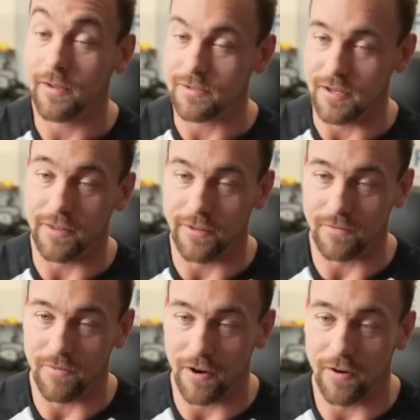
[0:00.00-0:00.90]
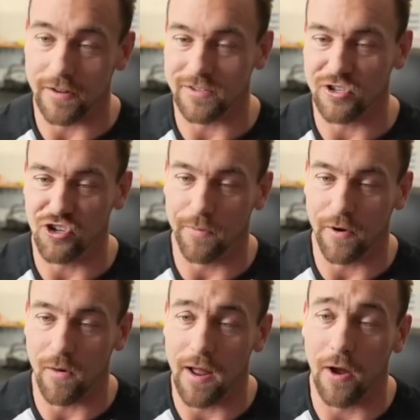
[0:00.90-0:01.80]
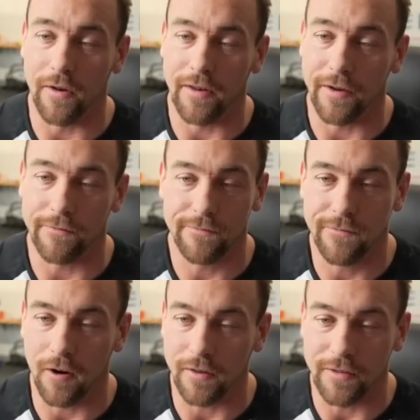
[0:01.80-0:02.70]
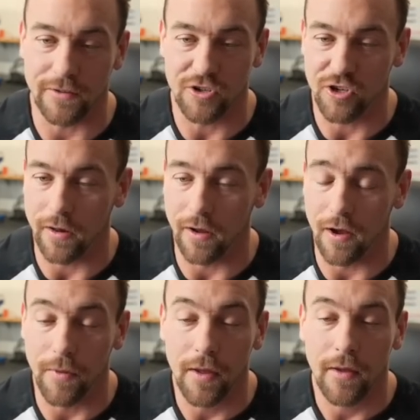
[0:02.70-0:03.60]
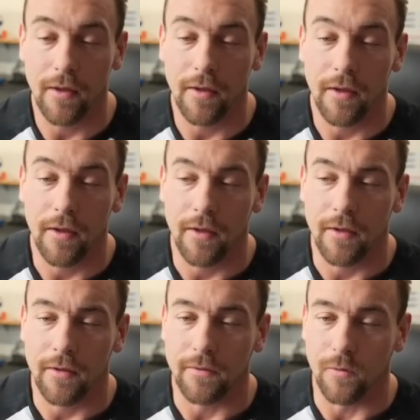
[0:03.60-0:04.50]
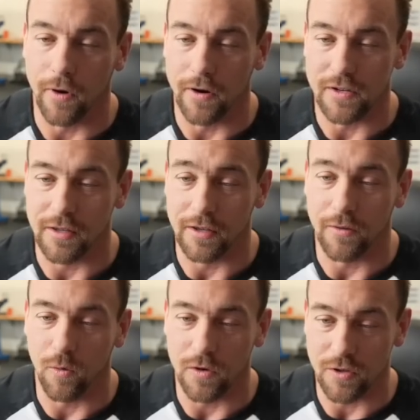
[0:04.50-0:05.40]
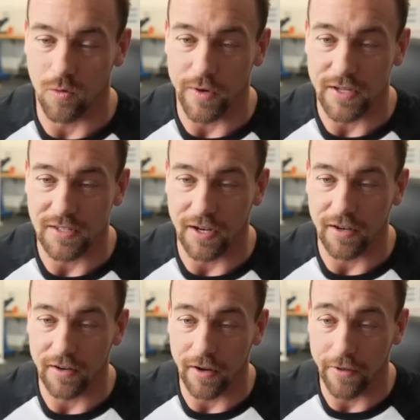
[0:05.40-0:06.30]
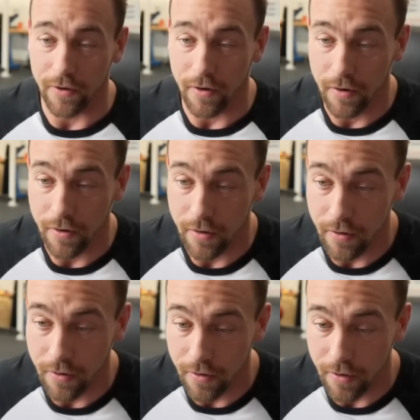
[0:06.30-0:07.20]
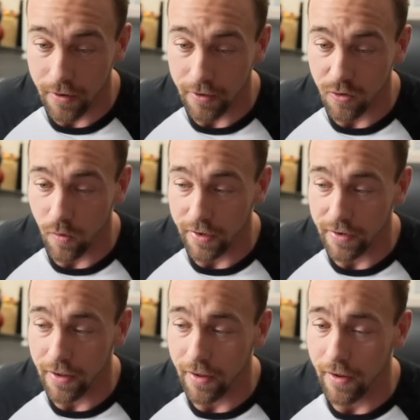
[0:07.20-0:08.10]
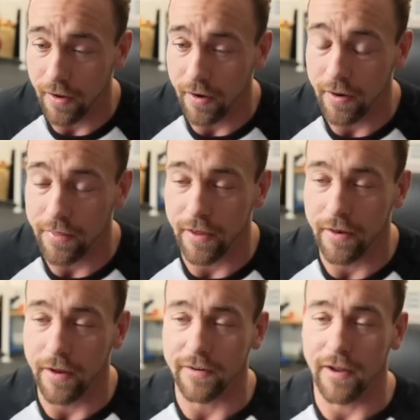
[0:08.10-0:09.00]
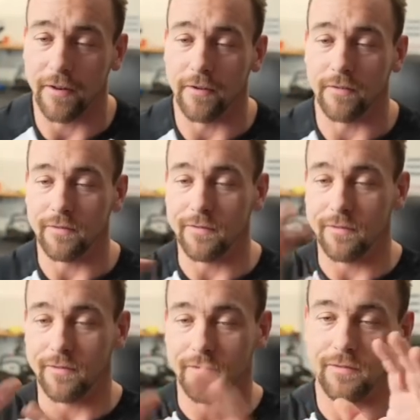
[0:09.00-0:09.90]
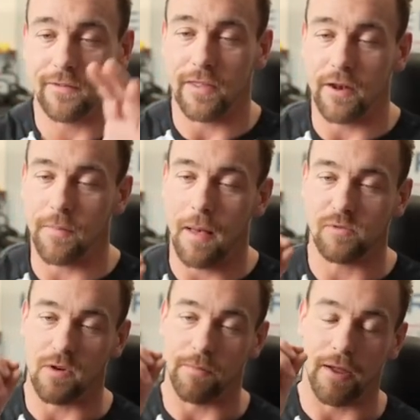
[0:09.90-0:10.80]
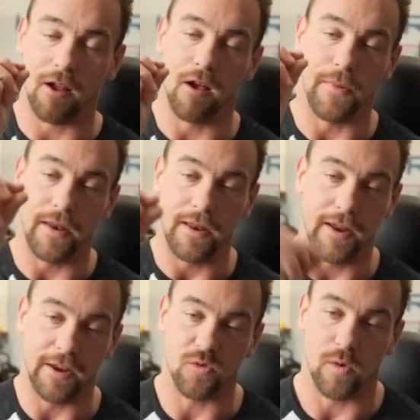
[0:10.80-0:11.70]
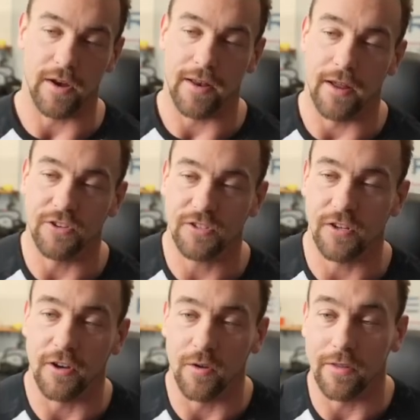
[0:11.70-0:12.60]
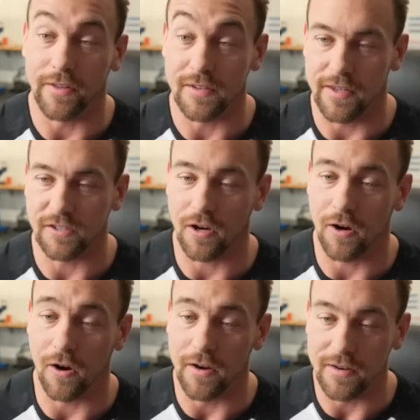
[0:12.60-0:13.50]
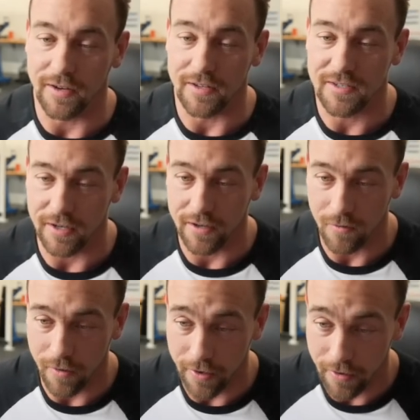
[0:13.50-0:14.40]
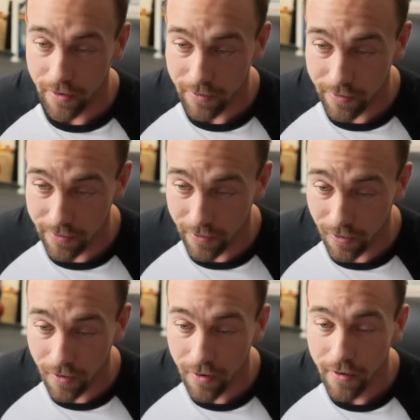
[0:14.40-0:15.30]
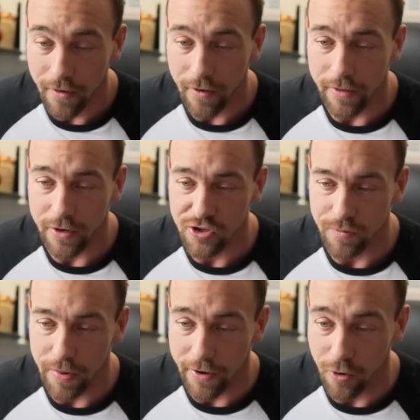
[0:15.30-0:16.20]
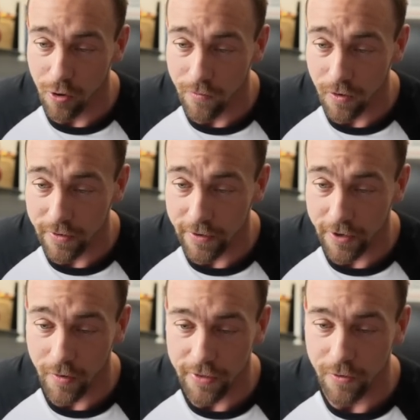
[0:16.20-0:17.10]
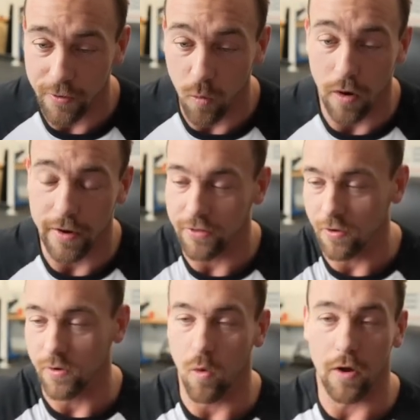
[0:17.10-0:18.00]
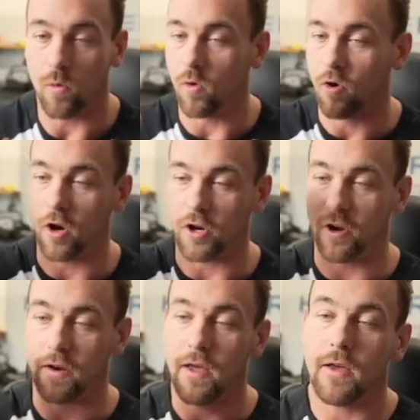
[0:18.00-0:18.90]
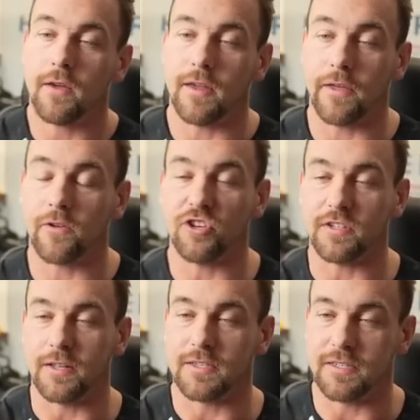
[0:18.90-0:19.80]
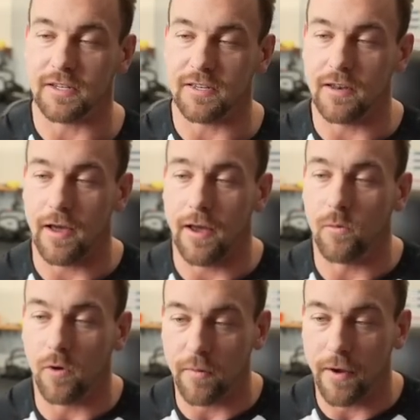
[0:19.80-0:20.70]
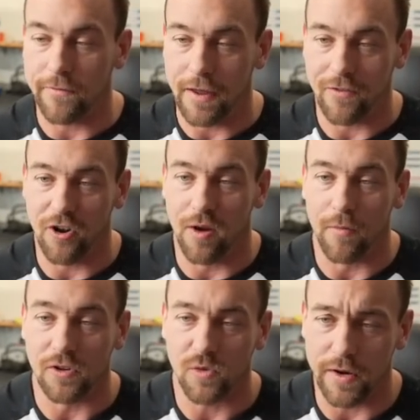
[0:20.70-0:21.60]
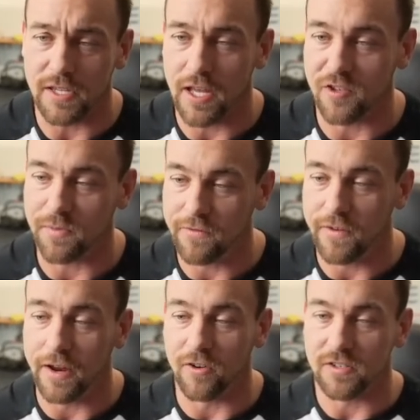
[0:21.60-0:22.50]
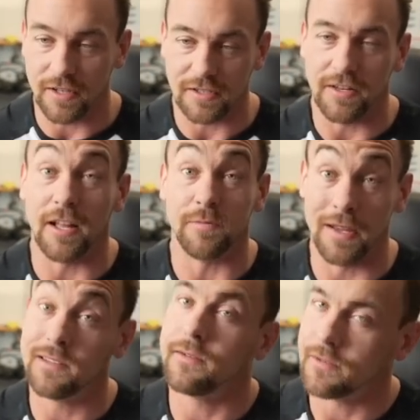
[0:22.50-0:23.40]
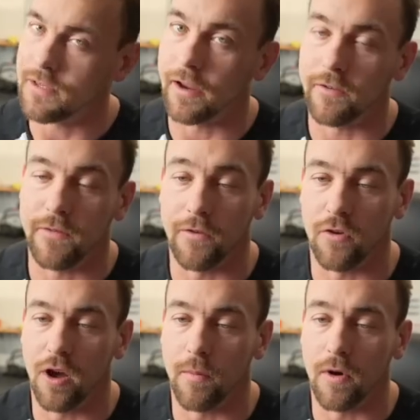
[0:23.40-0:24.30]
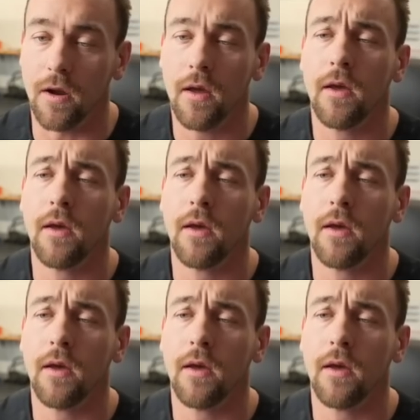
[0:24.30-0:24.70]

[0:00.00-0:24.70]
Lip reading: See, there it is. It's jumping around, and I fucked this shit up. Where's the resync together? 8:29, and then I kind of, and then it pops right back up at 8:29. Just so you know that these things are indeed synced right there. And then it should pan over. There you go, 8:31, 8:31. We're all good. Taylor just hit 69, one of my favorite numbers. 27 is my favorite. 69 is my second favorite number.